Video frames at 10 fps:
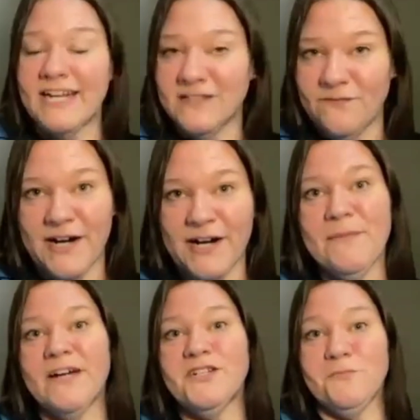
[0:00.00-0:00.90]
That is very
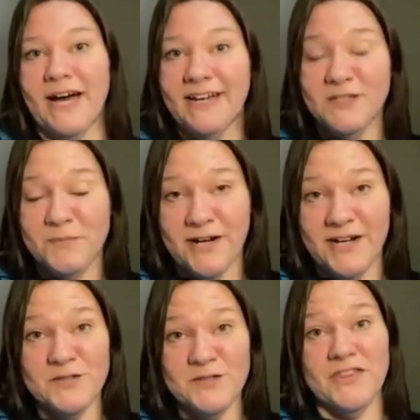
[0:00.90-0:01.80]
much my
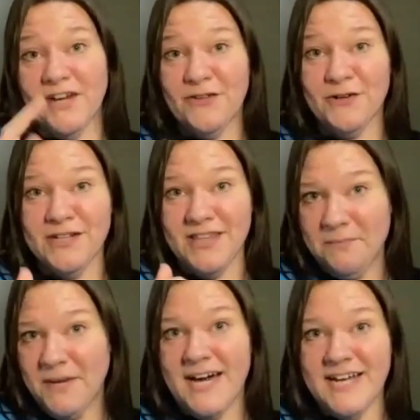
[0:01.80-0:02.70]
experience with another
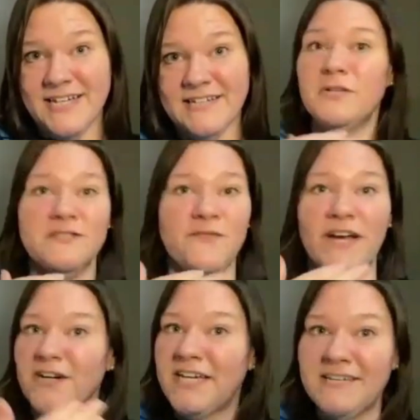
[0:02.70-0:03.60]
alumni who is
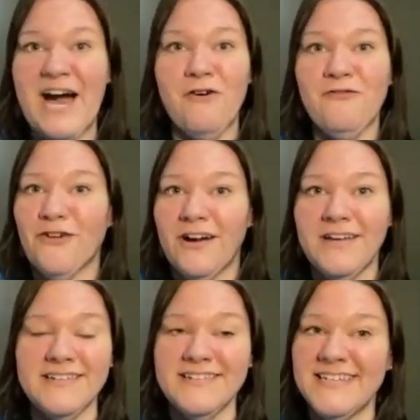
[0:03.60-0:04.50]
very out
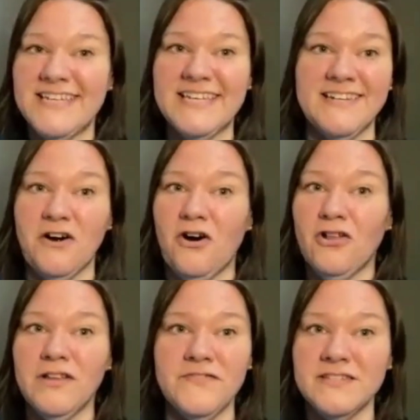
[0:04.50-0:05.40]
front in
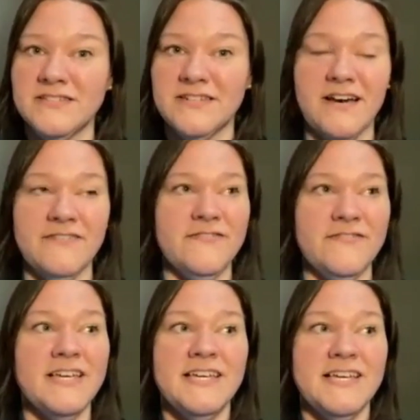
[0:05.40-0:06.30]
all of this stuff.
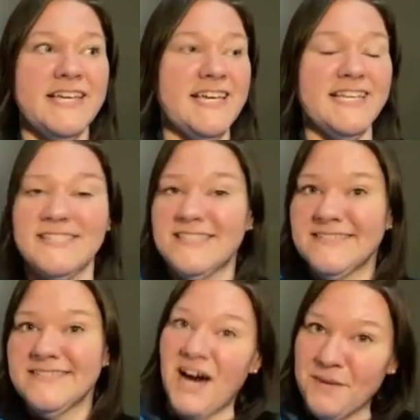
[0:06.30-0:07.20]

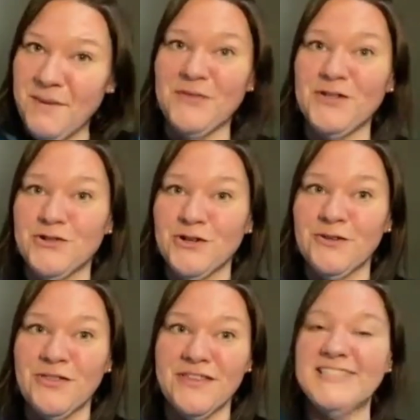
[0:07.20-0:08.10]
It's not about the
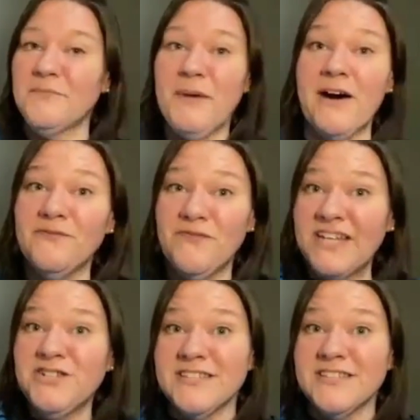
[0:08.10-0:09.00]
truth. It's about
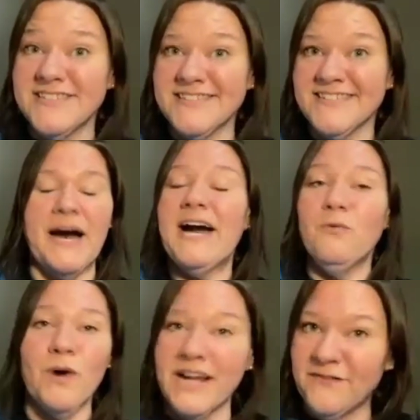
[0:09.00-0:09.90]
vengeance
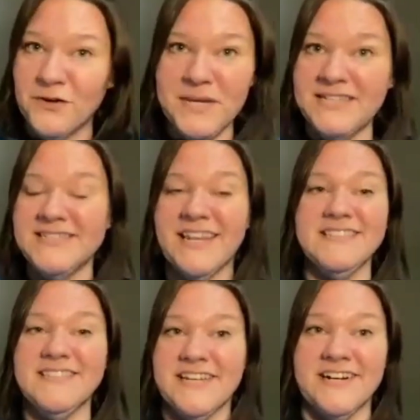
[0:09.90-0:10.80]
by whatever means
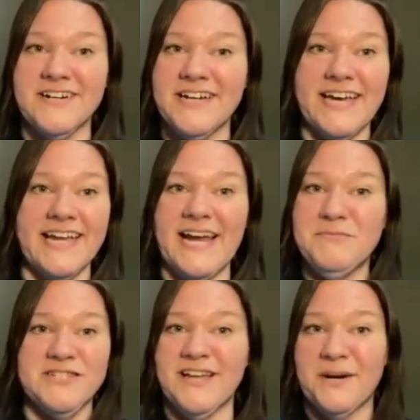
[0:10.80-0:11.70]
necessary. And
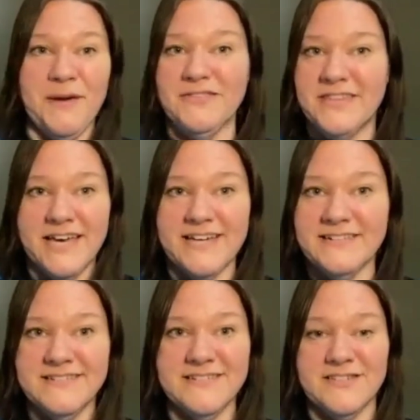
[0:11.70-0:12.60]
I'm just not about that.
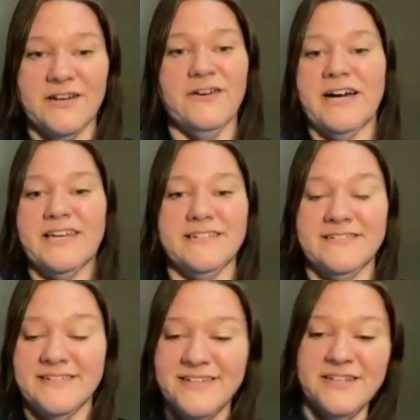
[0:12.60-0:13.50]
So I
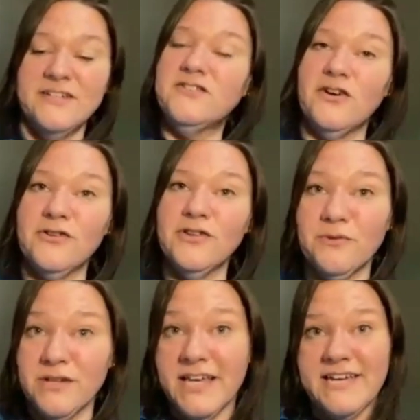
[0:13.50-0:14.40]
can totally
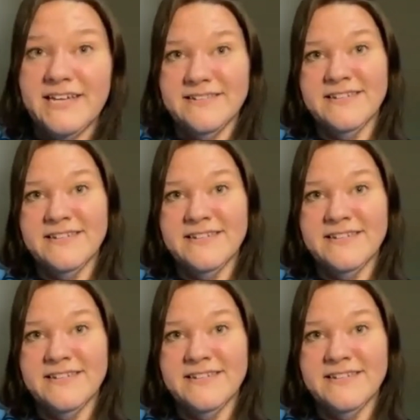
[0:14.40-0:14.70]
relate.